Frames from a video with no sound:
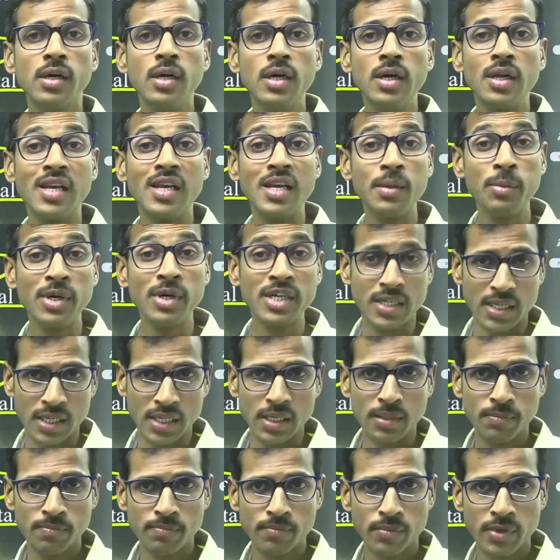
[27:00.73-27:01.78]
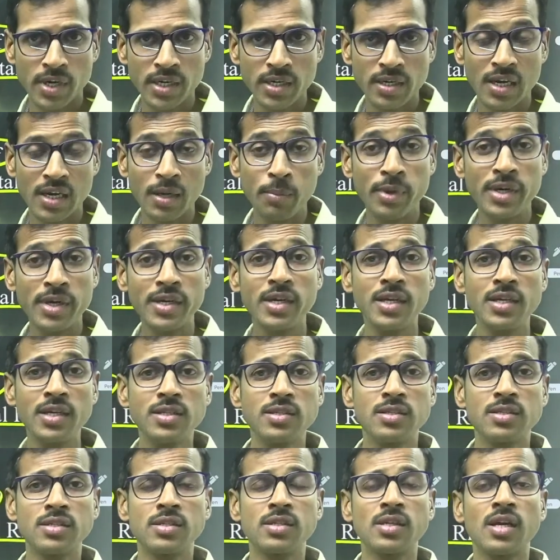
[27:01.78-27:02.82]
liberty, right? Liberty
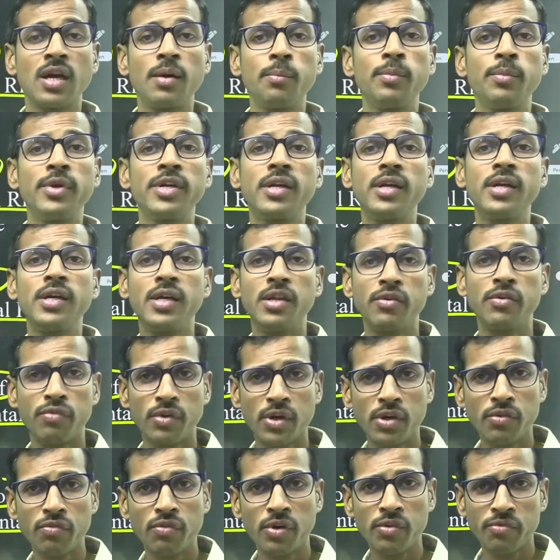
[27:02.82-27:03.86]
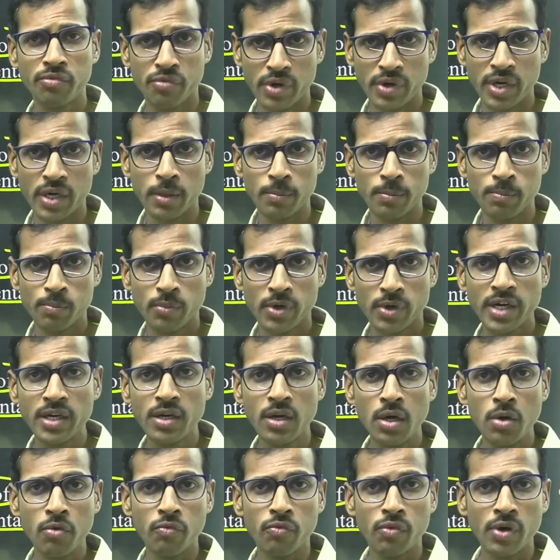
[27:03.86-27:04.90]
is completely different from freedom, right?
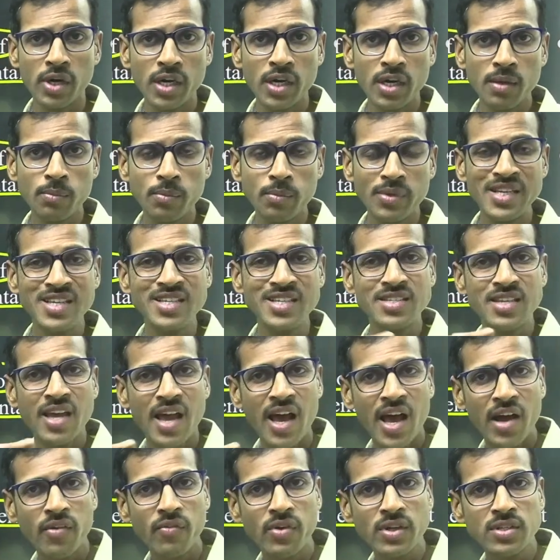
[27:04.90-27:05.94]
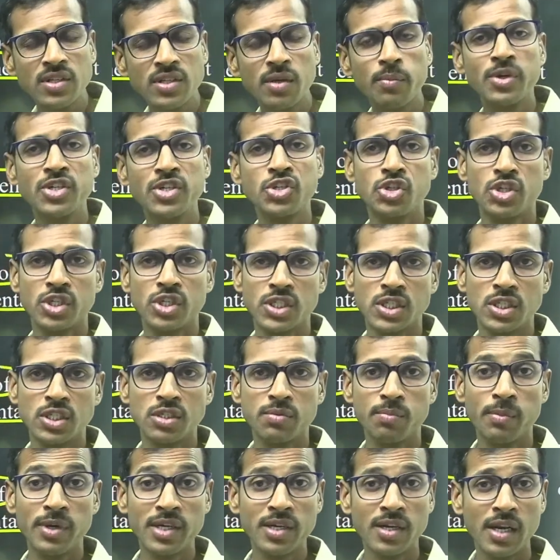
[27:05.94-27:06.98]
Freedom is having some restrictions,
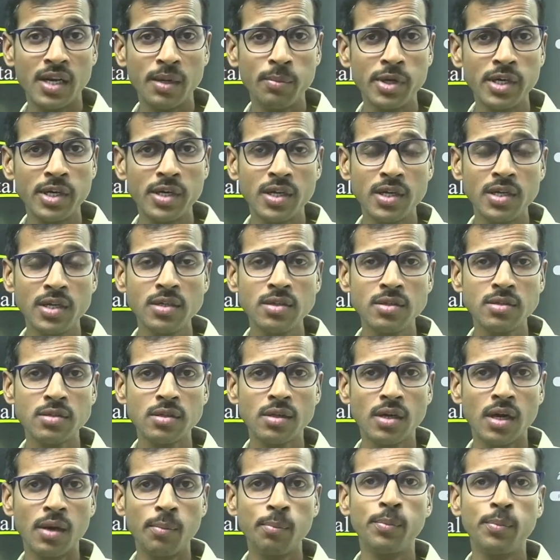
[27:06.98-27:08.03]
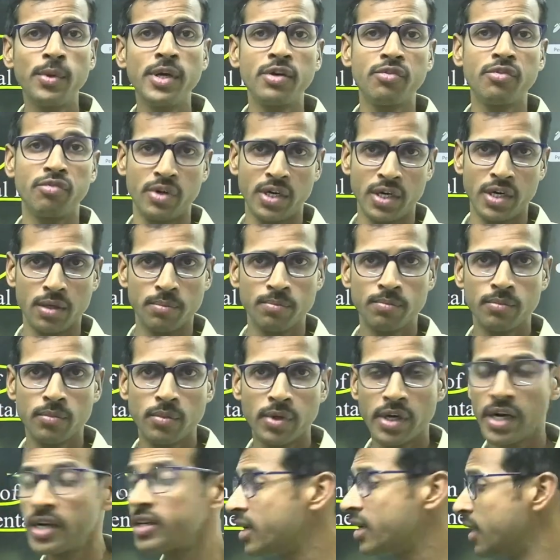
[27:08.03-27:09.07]
but liberty is complete freedom,
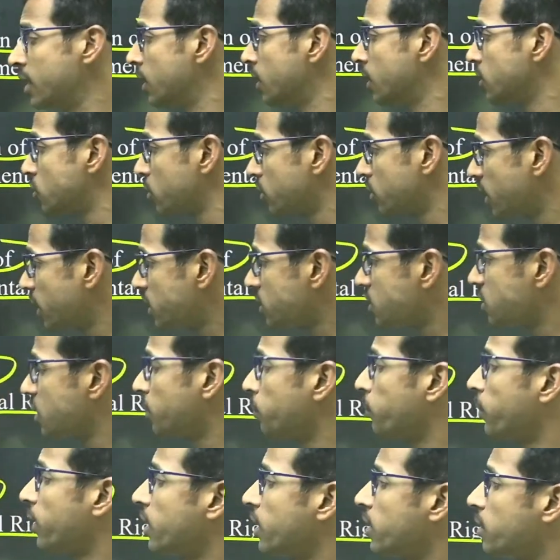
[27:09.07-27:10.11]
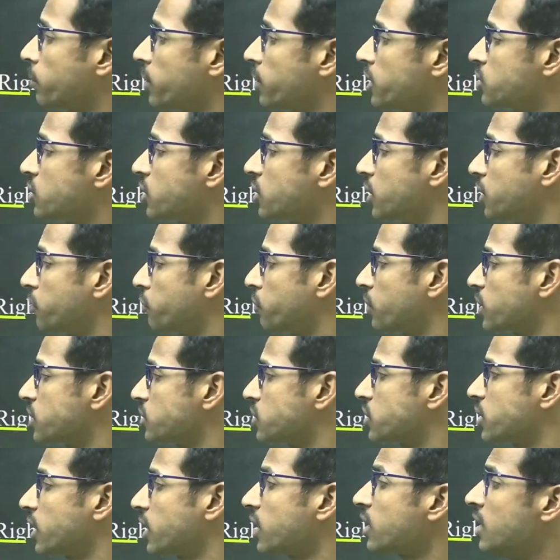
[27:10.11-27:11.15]
right? So that is the major difference
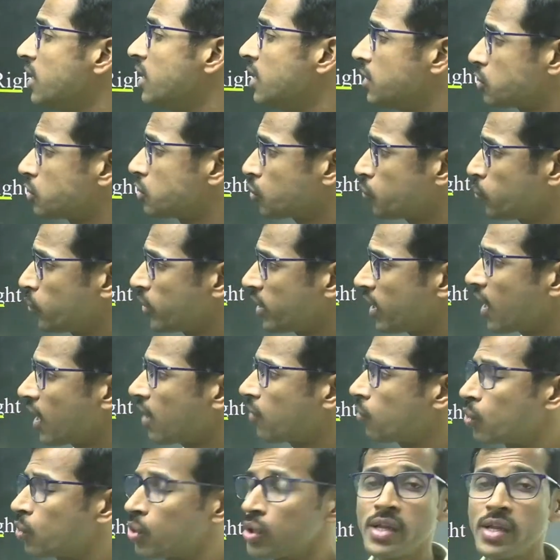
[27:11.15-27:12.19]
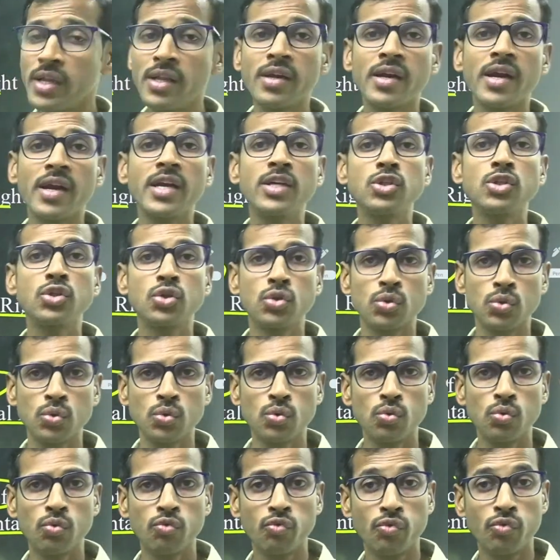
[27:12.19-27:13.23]
here. So we have only right to
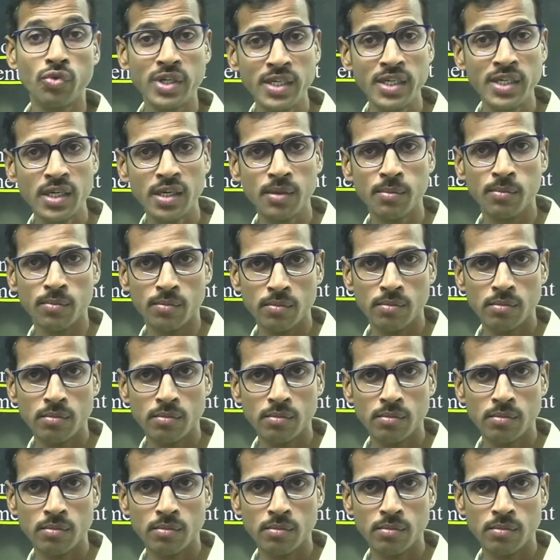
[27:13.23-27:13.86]
freedom